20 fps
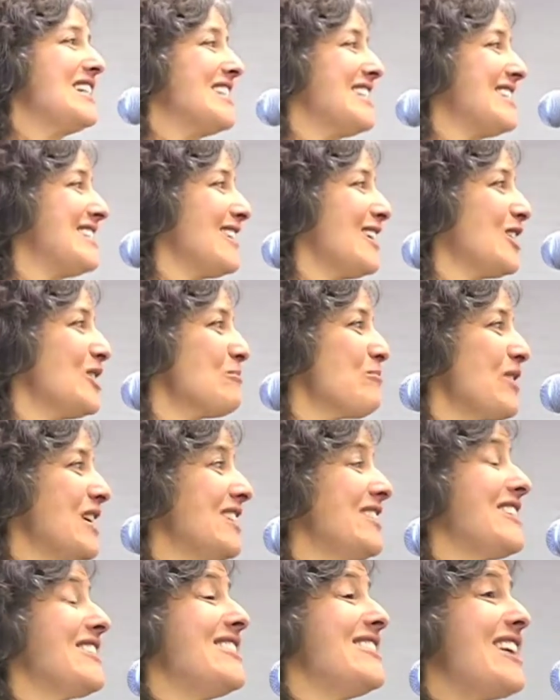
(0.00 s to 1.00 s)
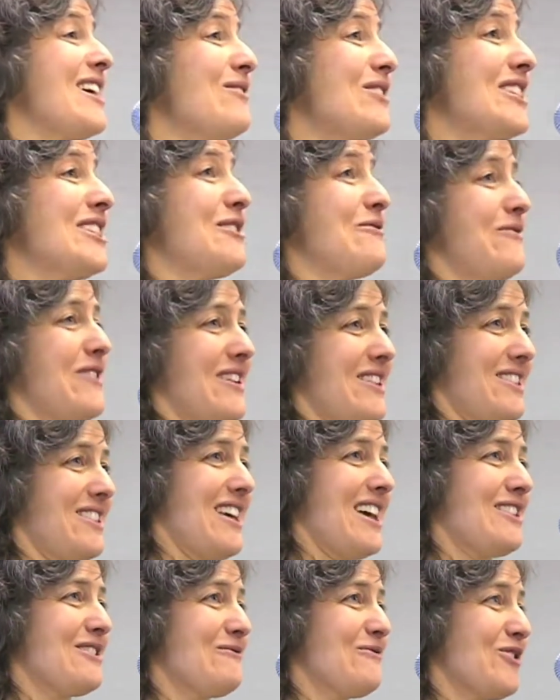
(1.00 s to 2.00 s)
to celebrate the 75th
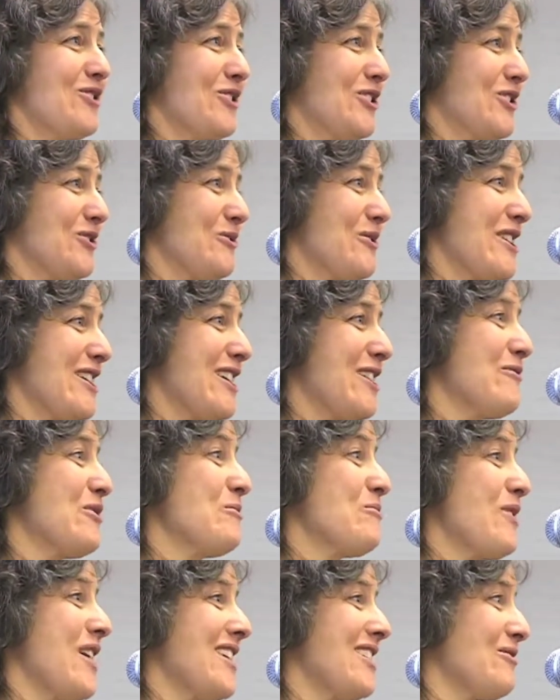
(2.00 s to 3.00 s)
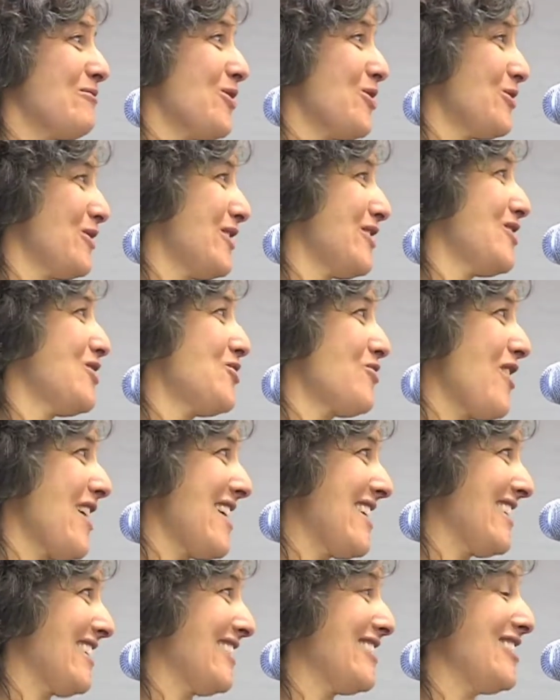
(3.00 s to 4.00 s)
anniversary of the Bread and Roses
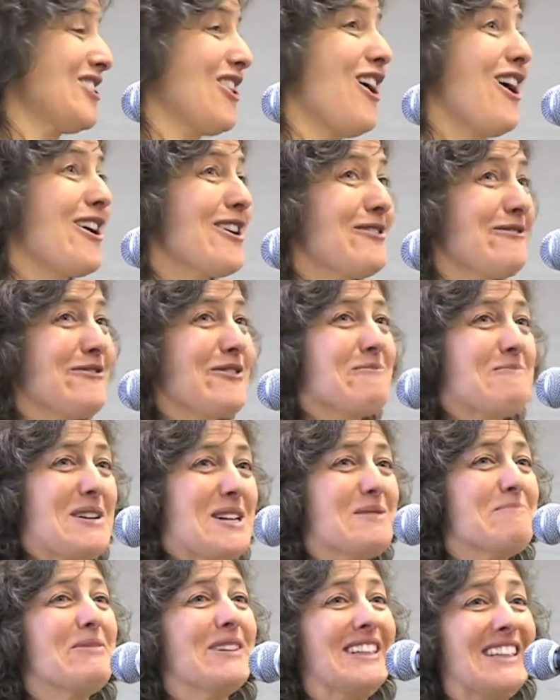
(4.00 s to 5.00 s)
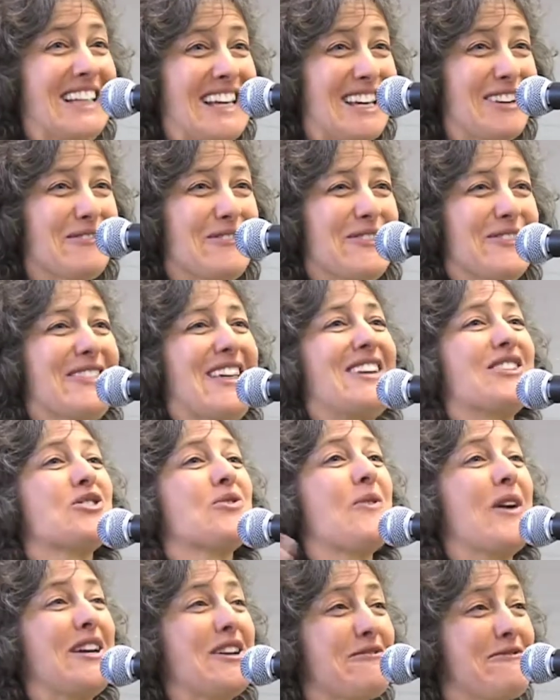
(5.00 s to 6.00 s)
strike. It's hard for me to believe that
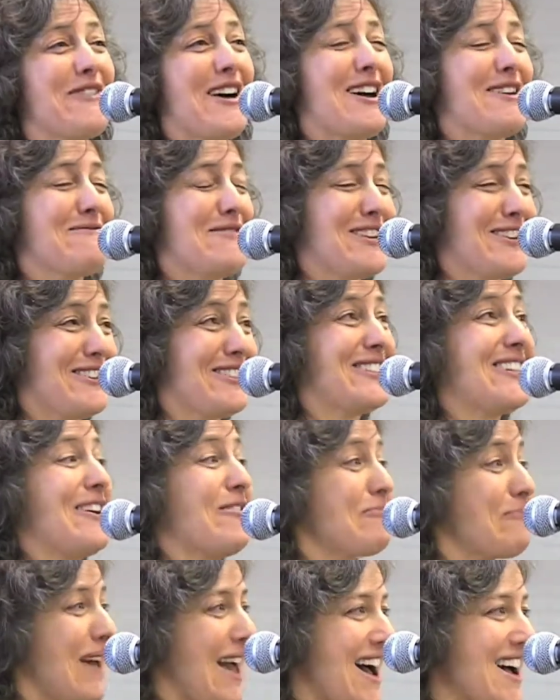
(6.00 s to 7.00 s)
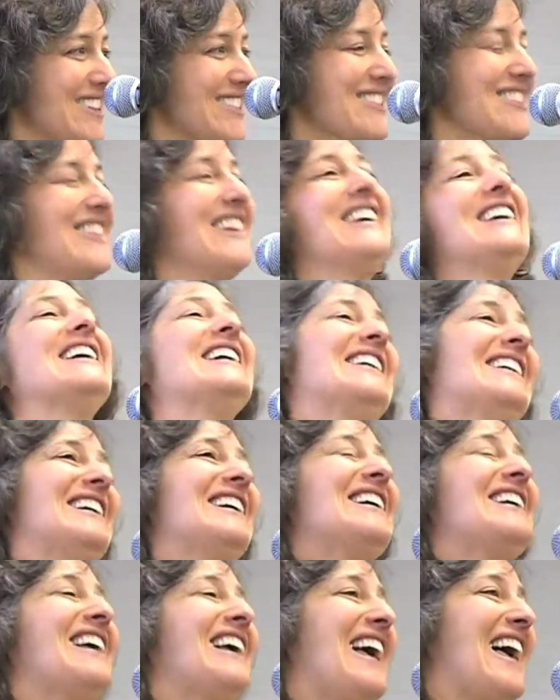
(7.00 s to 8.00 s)
25 years have passed,
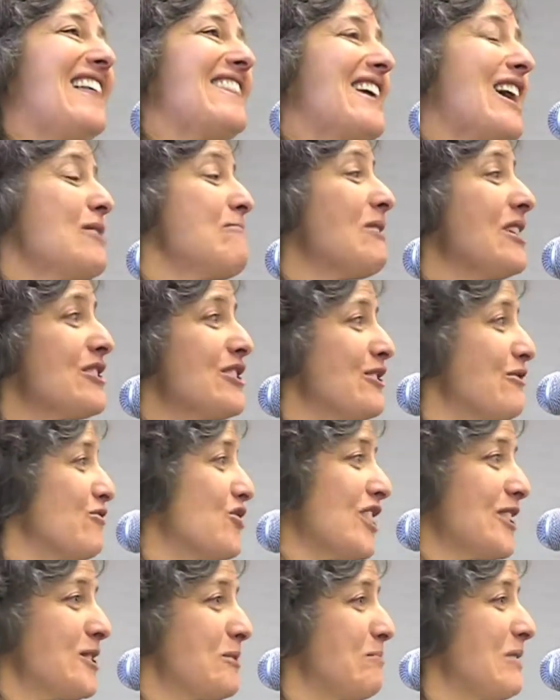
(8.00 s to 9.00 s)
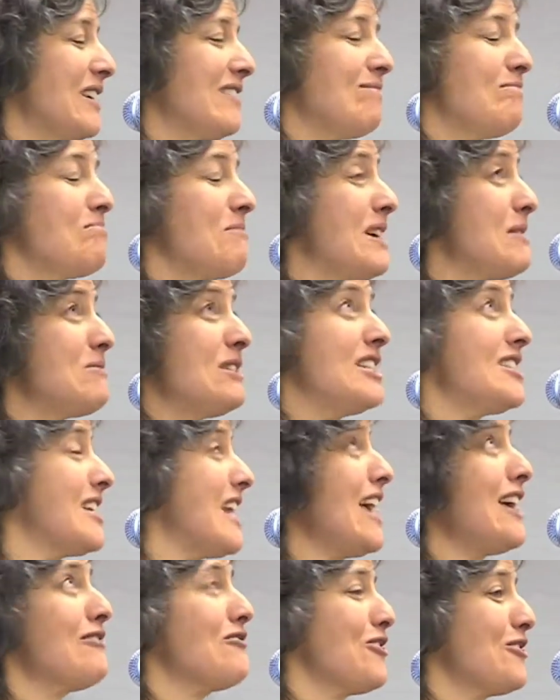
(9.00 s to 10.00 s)
and that I must have just been maybe
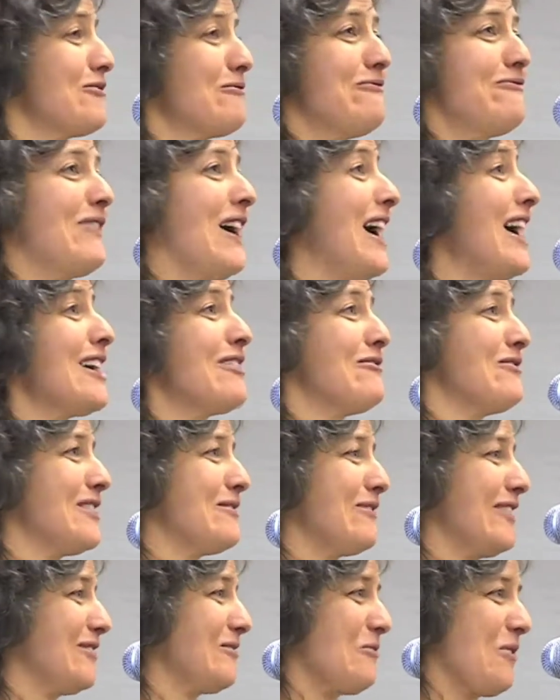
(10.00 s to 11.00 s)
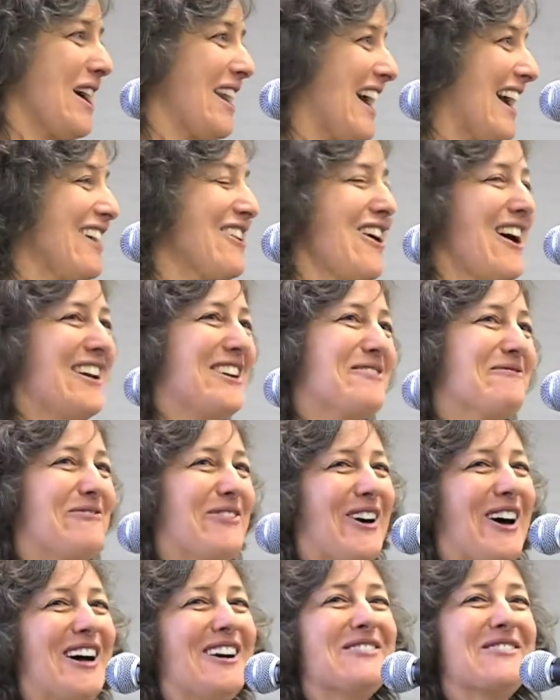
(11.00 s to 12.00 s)
10 or 5 even when I got
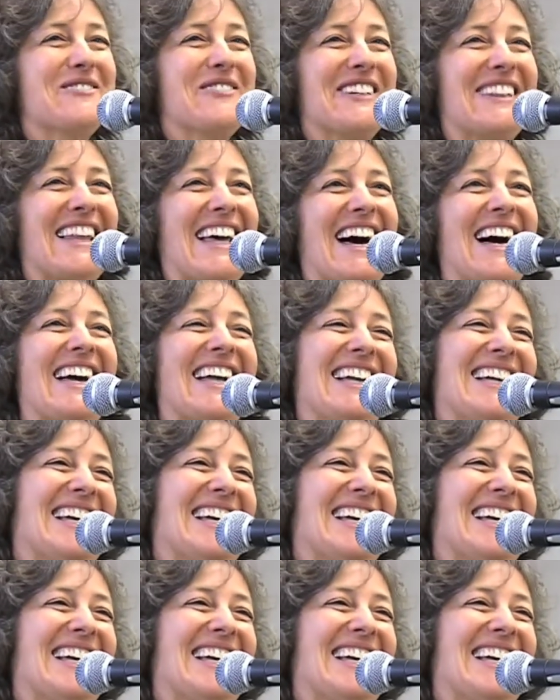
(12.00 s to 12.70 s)
involved with that.